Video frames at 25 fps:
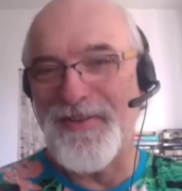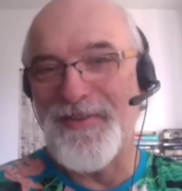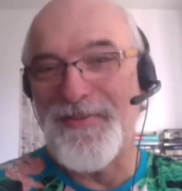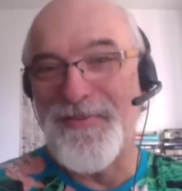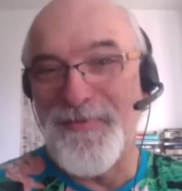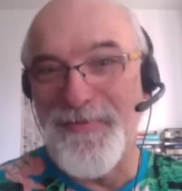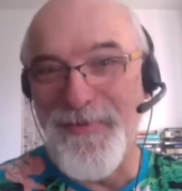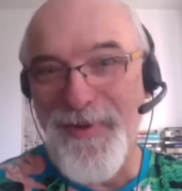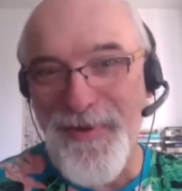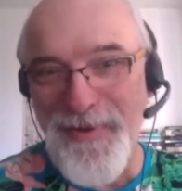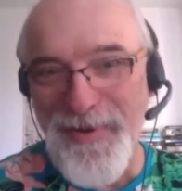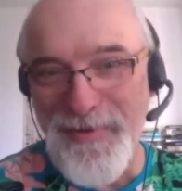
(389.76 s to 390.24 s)

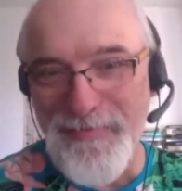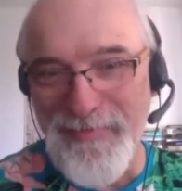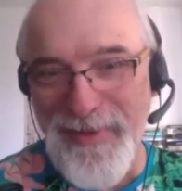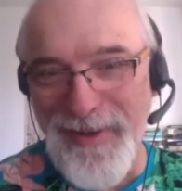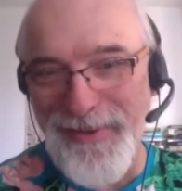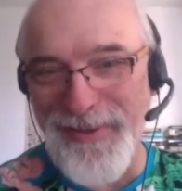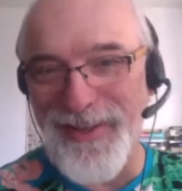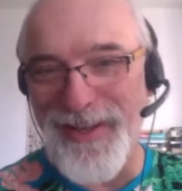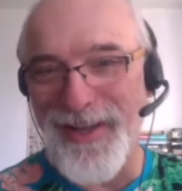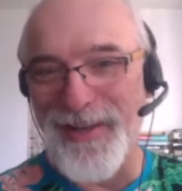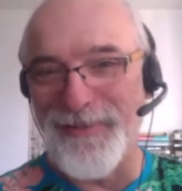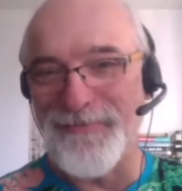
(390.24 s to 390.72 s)
You wrote
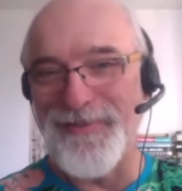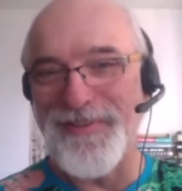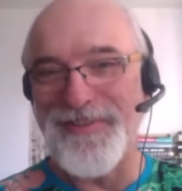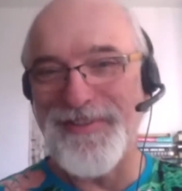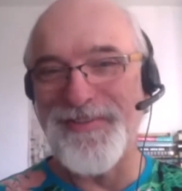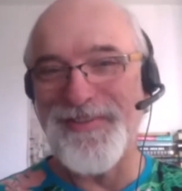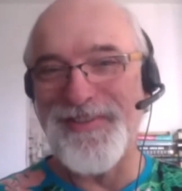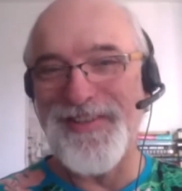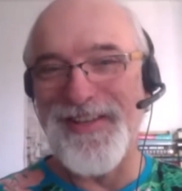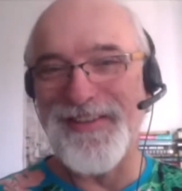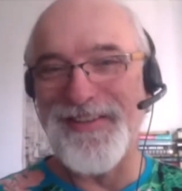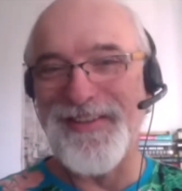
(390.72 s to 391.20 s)
about the
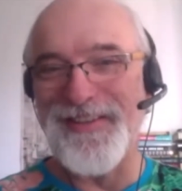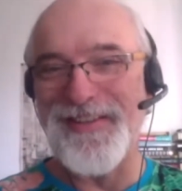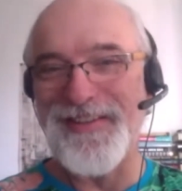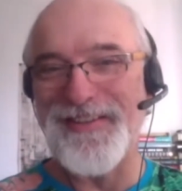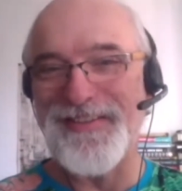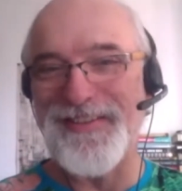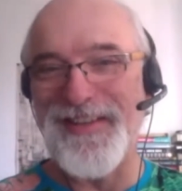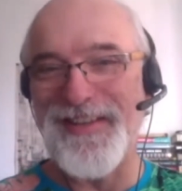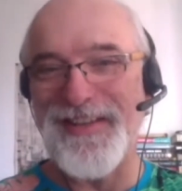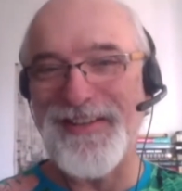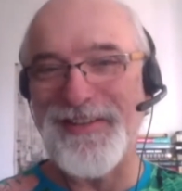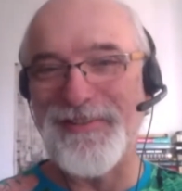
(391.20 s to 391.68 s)
language. You said
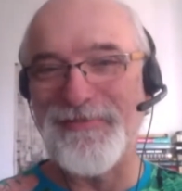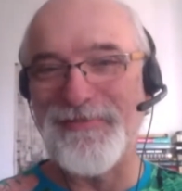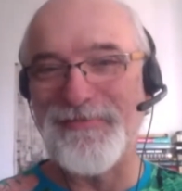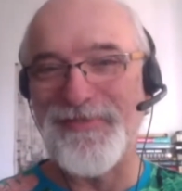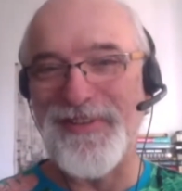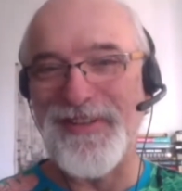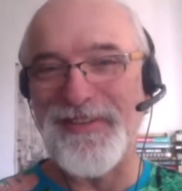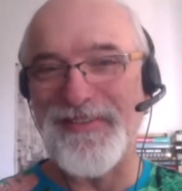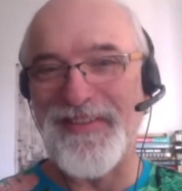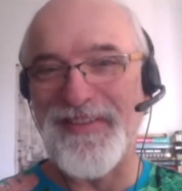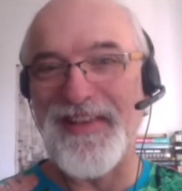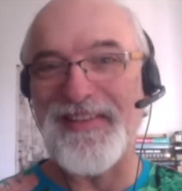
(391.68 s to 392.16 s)
that they
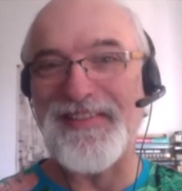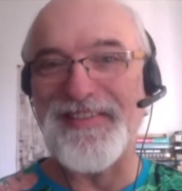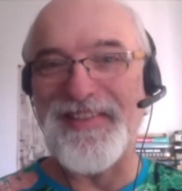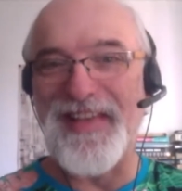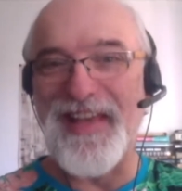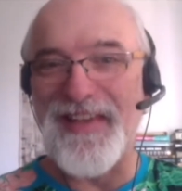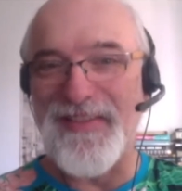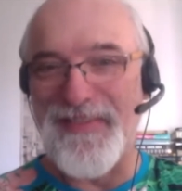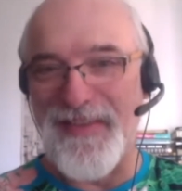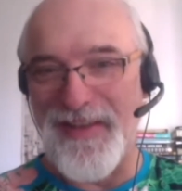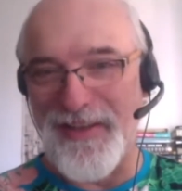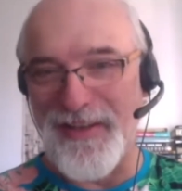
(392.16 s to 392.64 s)
don't. They
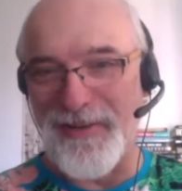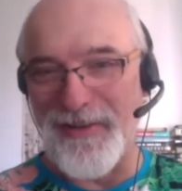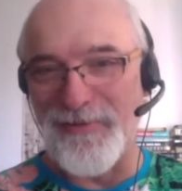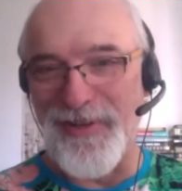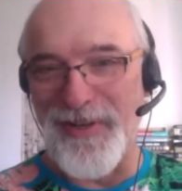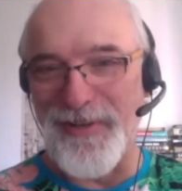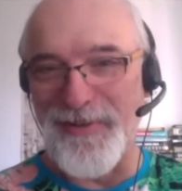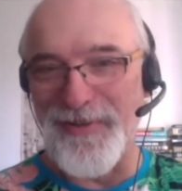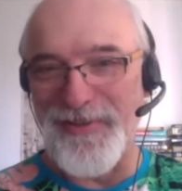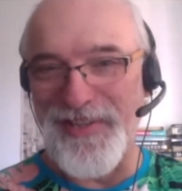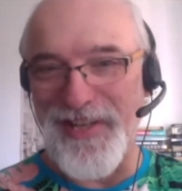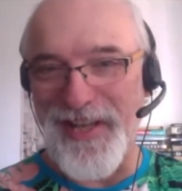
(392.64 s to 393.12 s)
say they
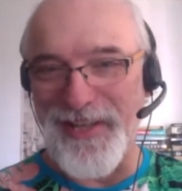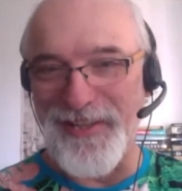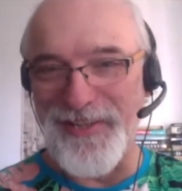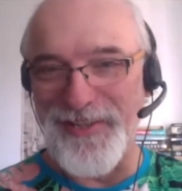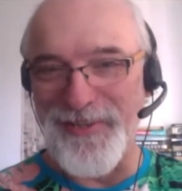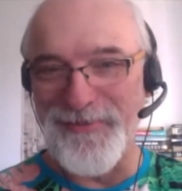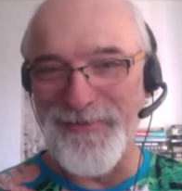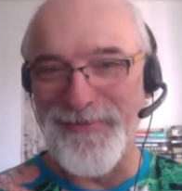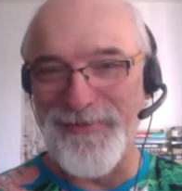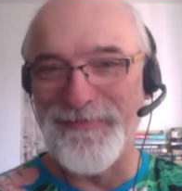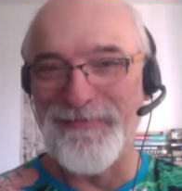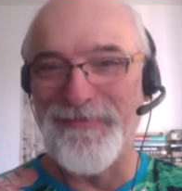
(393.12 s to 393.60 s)
don't understand
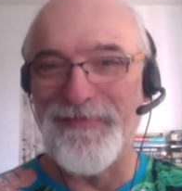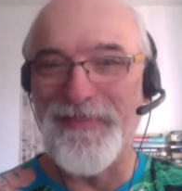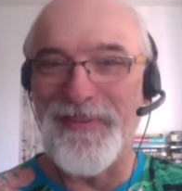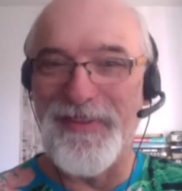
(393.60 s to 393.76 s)
you.